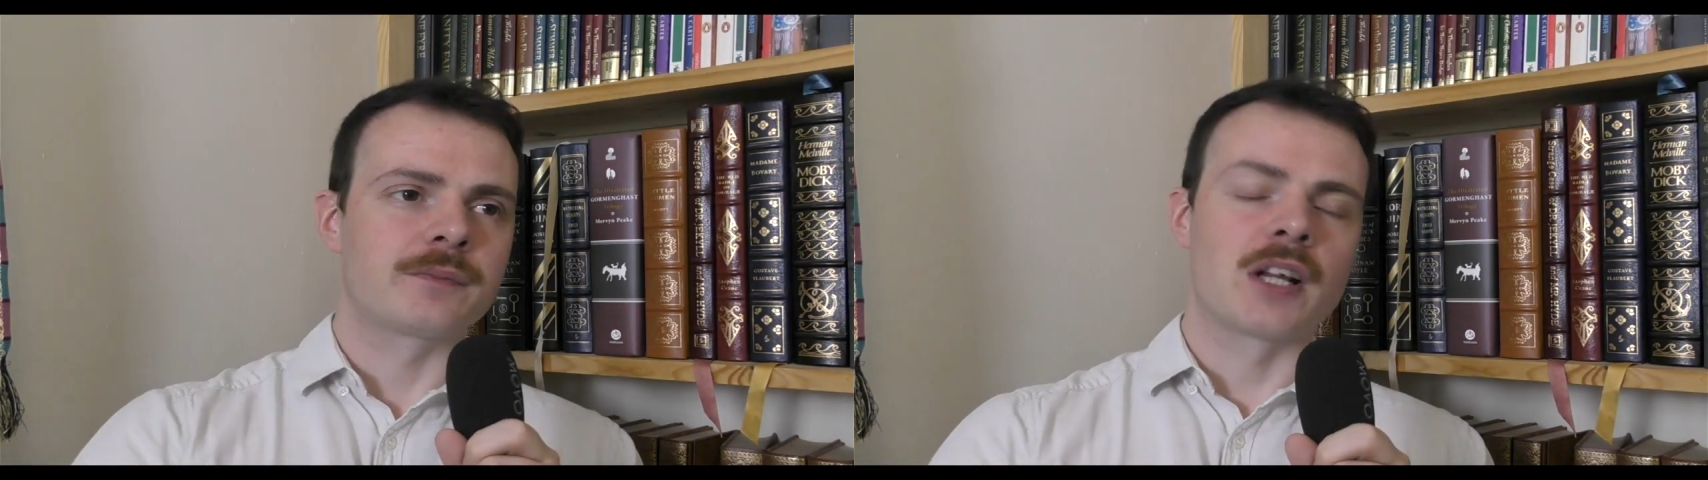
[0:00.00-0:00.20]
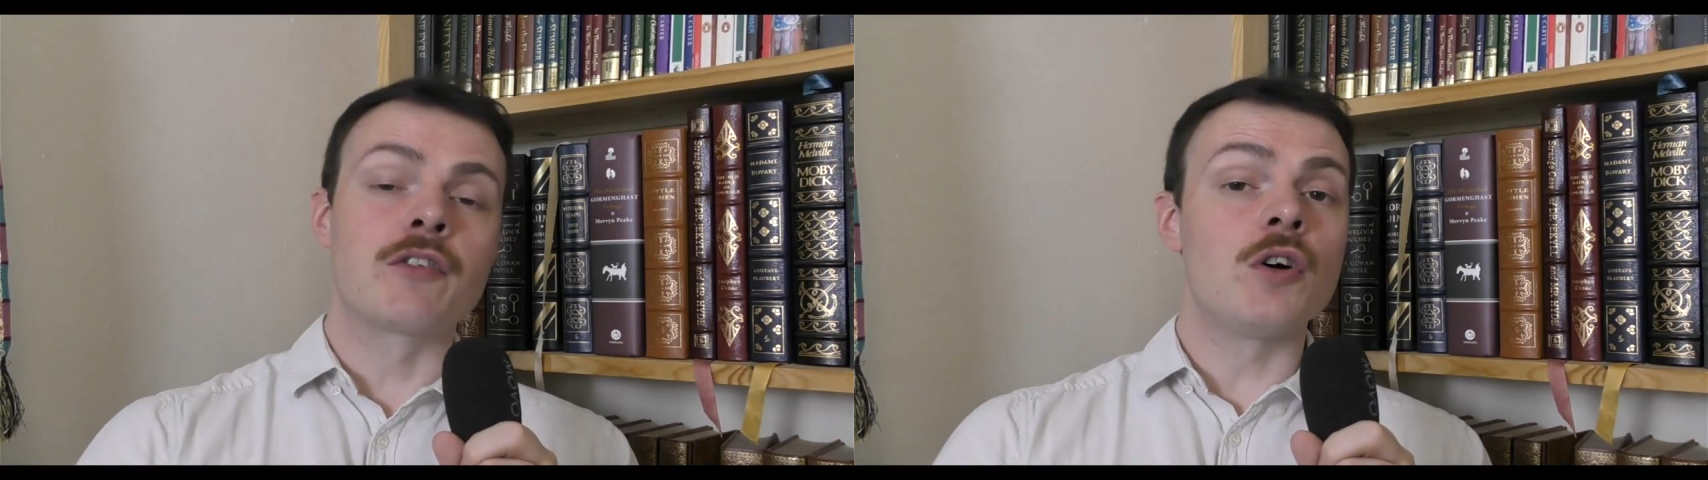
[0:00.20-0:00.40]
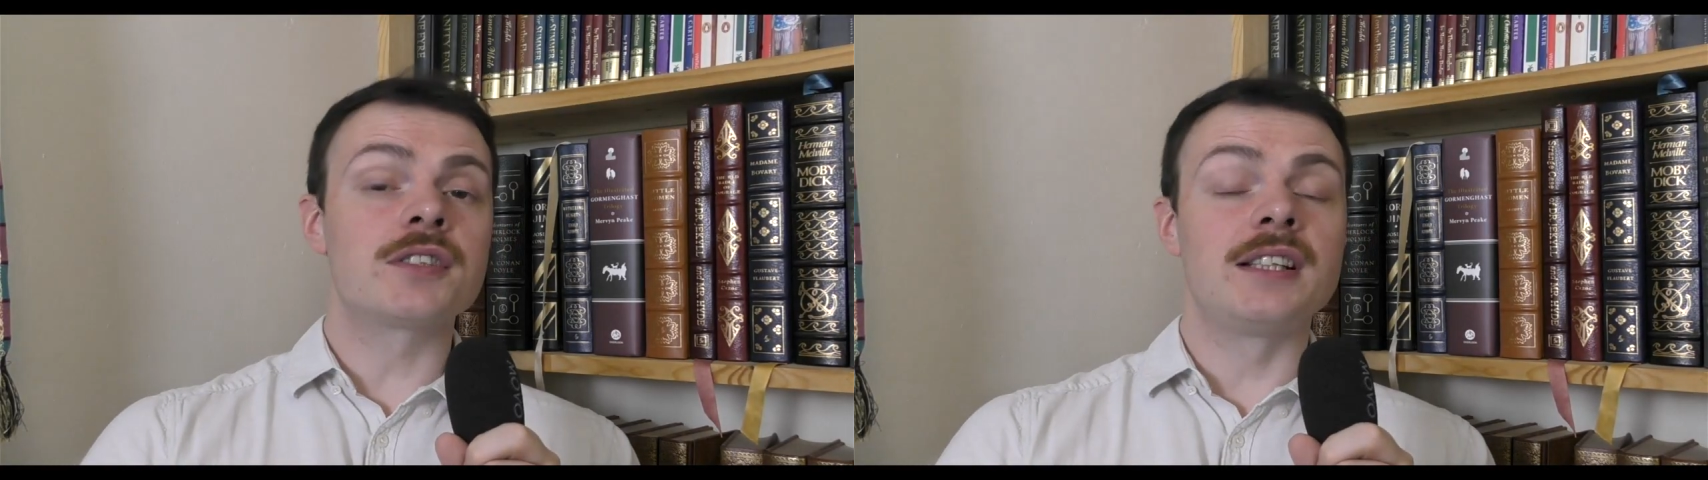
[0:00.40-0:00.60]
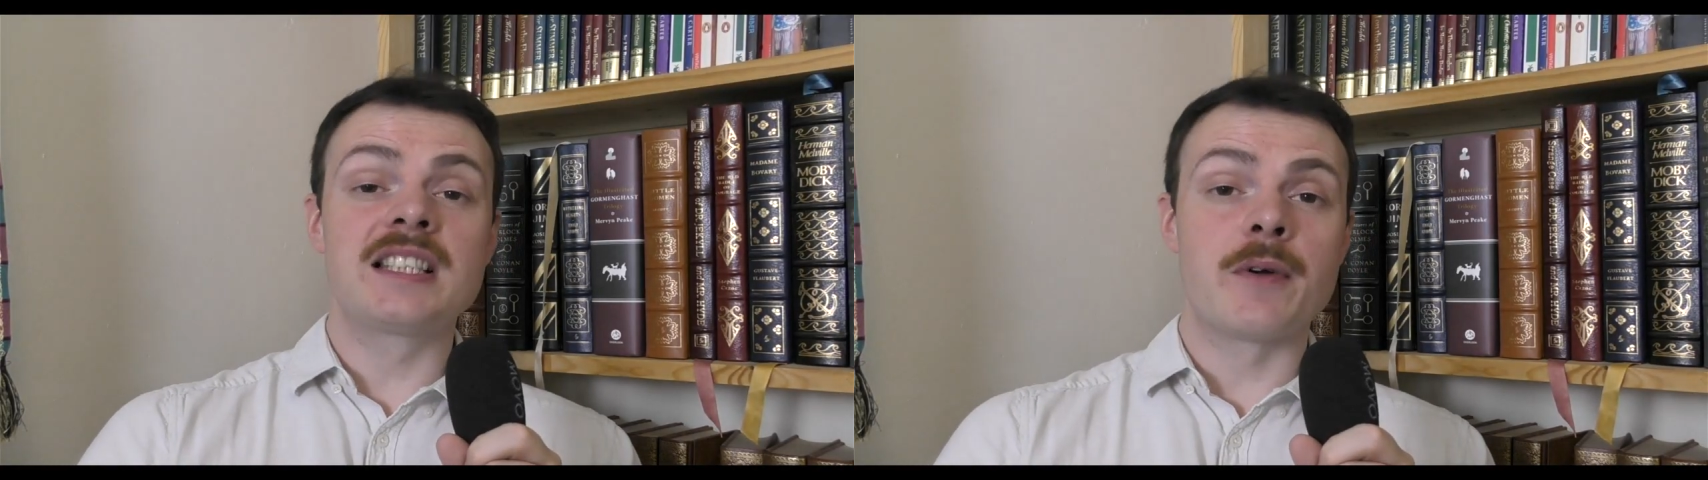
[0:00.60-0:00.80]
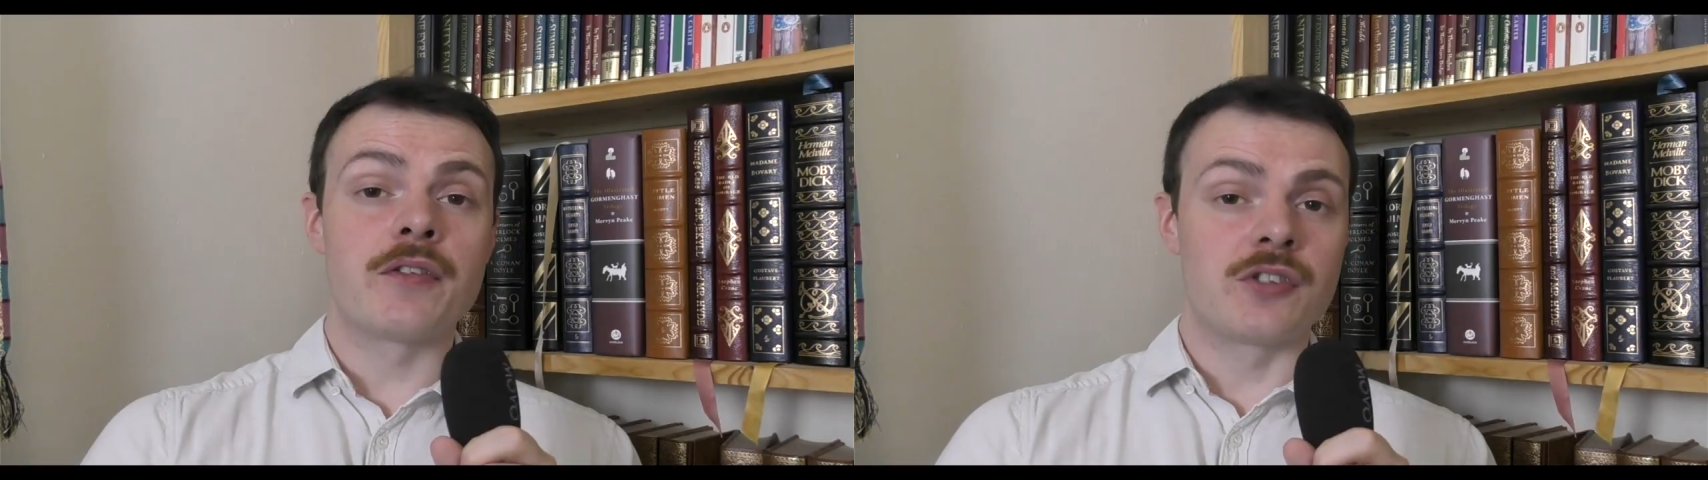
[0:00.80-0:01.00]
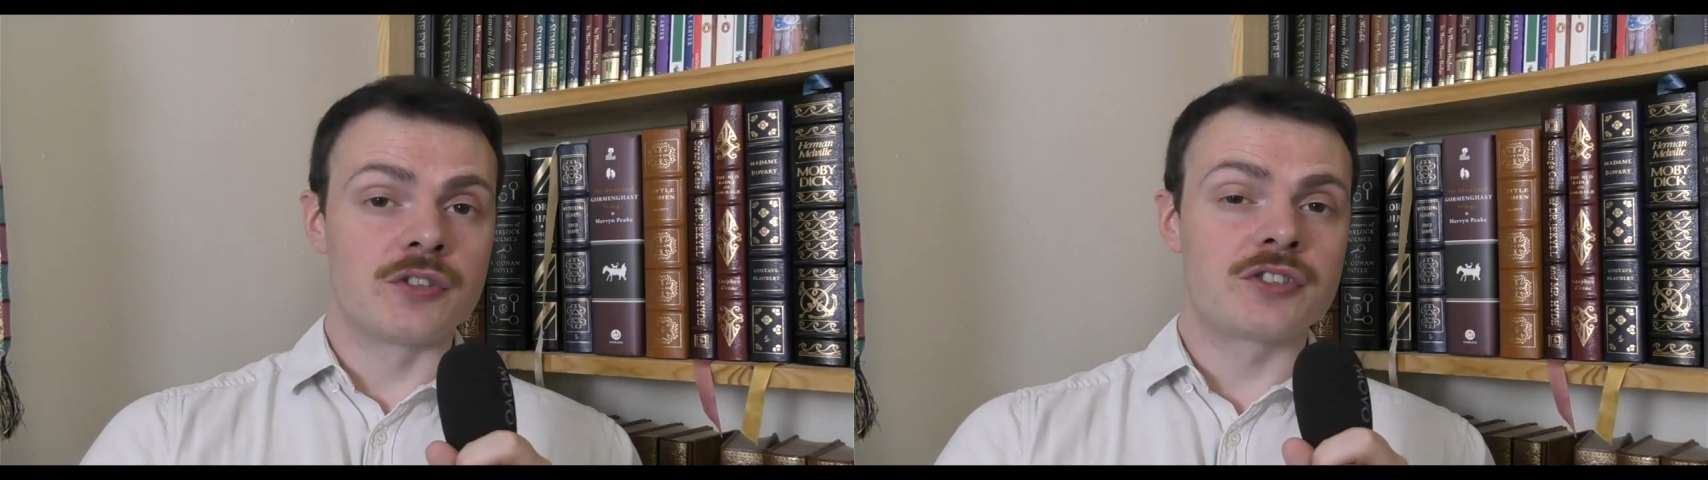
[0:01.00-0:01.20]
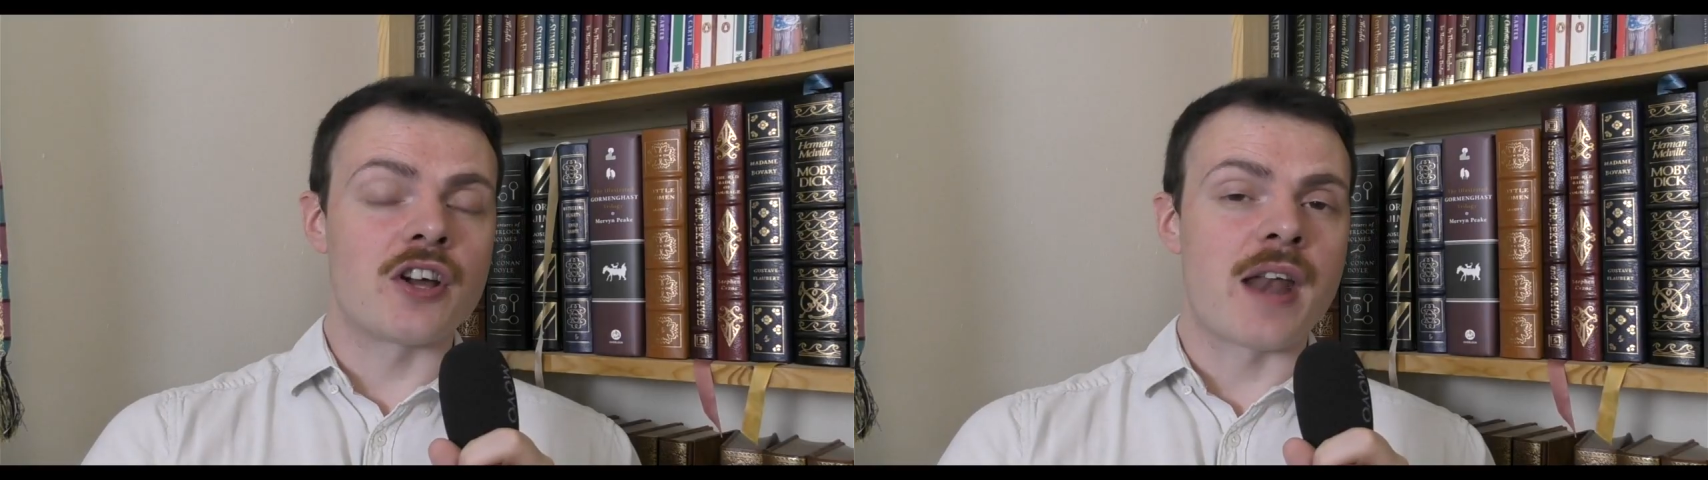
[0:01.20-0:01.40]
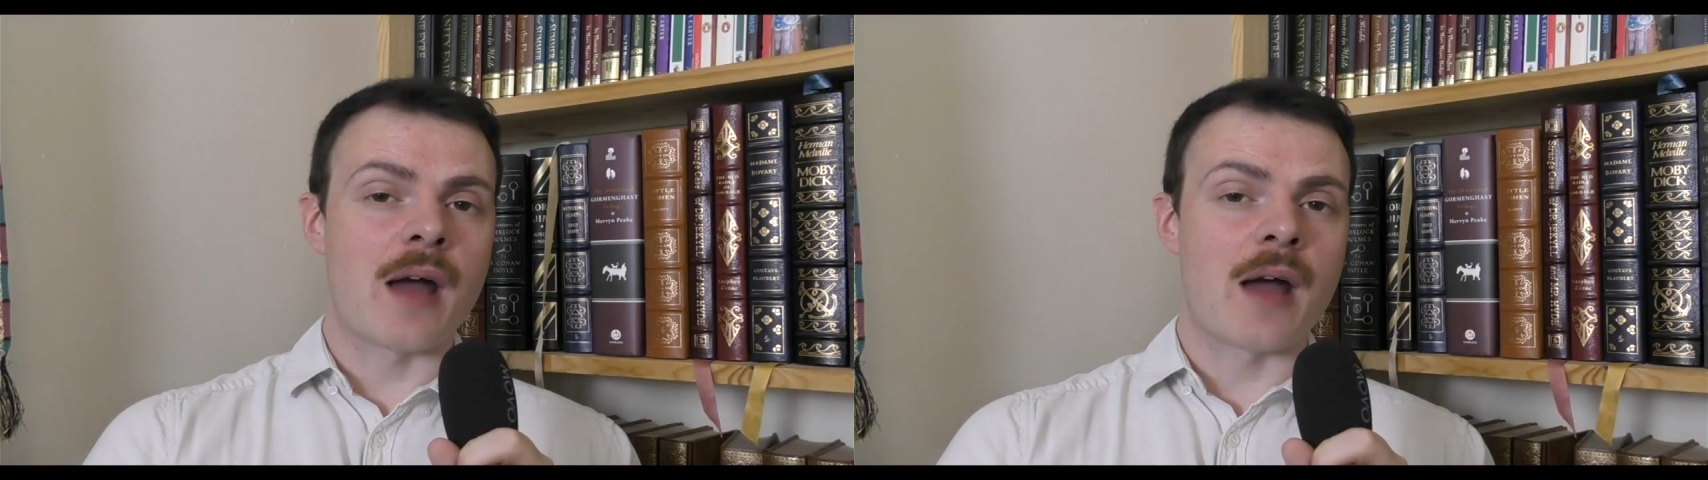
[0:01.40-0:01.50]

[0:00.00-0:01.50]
Of course, Elizabeth does turn